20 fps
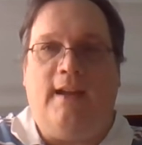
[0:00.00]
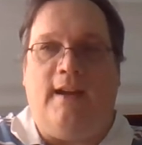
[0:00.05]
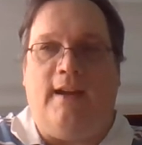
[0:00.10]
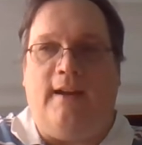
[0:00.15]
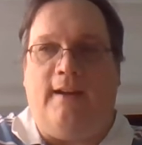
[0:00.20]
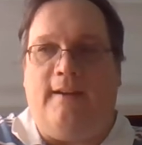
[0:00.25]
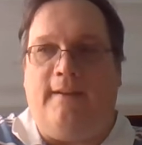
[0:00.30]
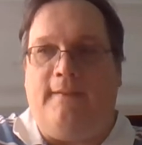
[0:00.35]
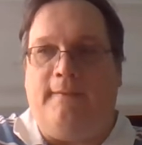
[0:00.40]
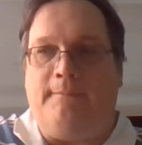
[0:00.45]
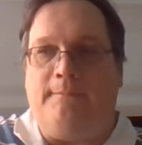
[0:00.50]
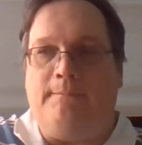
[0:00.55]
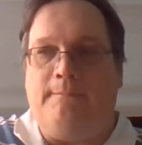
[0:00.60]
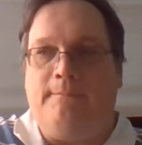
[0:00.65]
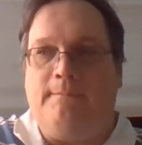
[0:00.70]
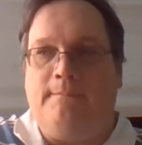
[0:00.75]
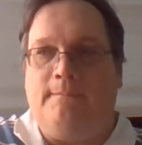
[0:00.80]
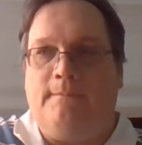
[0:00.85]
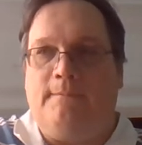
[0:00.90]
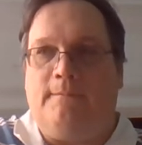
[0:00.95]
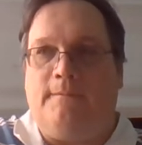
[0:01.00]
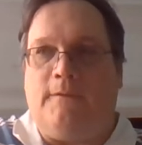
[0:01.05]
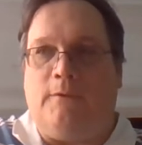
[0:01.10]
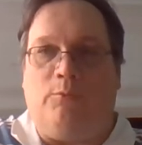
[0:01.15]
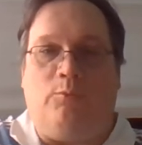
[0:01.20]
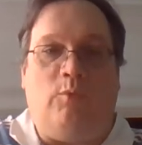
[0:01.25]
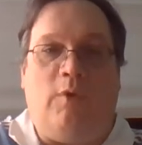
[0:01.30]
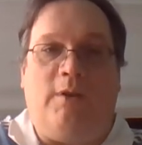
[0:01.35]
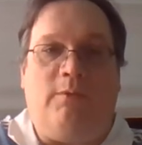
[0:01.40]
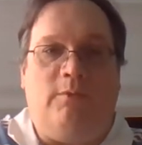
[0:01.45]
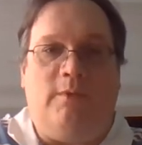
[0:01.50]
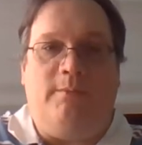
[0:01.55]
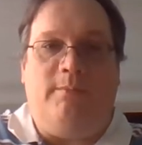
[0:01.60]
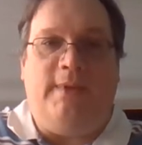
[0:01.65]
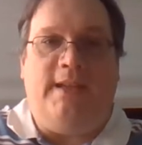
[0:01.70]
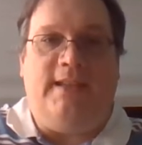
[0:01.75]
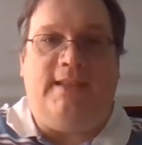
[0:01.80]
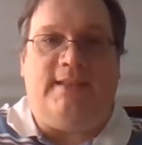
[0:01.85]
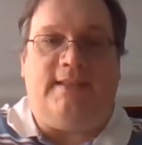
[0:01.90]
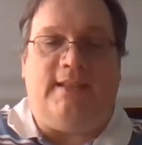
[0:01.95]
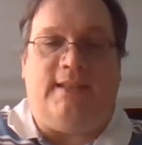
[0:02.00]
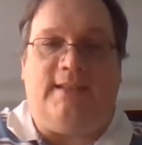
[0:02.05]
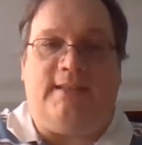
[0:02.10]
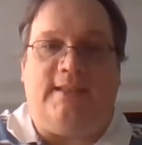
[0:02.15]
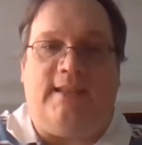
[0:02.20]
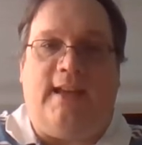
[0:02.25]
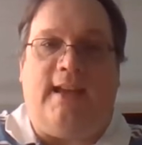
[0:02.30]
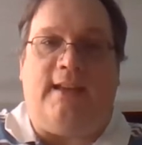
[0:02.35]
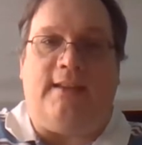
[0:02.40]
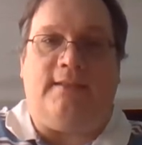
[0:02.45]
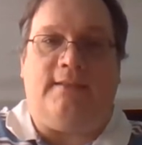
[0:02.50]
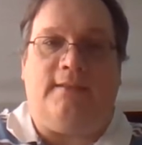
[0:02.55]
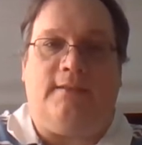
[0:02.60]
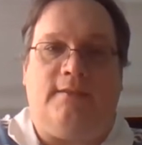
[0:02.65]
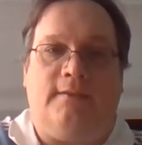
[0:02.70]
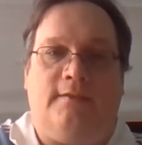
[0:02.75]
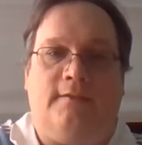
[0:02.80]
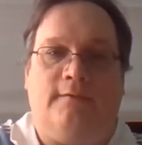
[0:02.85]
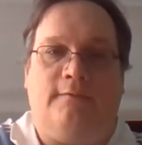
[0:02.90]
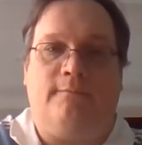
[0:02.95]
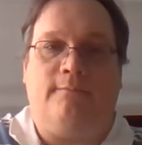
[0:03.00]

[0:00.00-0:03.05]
what would be success.